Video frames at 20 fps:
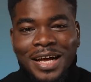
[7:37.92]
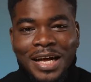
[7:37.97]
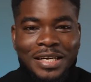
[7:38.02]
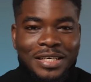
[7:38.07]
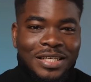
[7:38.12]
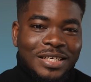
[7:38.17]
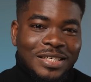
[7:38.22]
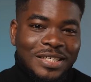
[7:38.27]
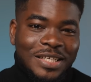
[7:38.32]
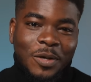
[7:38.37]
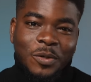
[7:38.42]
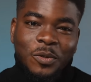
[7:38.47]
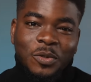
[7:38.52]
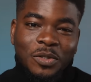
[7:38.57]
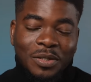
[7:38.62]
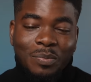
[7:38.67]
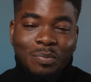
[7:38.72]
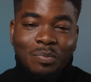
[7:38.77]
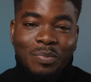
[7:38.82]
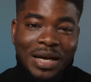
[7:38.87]
and then
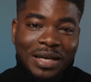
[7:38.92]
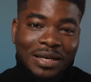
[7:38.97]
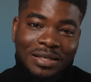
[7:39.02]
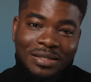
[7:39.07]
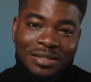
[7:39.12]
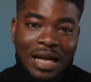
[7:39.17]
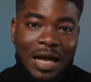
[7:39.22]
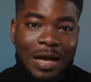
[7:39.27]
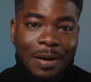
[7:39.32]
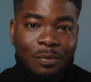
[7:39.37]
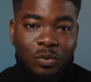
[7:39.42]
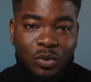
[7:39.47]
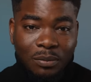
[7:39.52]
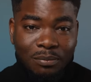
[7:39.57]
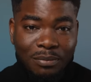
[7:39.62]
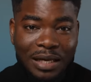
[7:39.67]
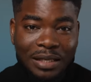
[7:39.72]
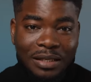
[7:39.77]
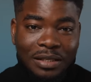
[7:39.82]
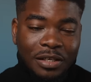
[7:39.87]
download the Binance app with
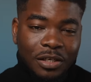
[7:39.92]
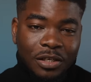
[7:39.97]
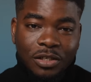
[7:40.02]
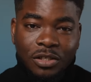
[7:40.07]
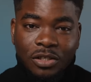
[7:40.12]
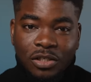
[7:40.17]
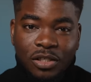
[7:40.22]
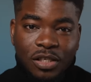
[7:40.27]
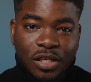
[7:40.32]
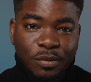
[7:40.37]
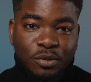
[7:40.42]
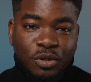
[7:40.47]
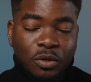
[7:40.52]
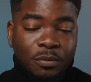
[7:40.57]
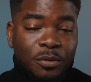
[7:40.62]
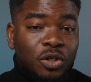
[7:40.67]
my link in the description.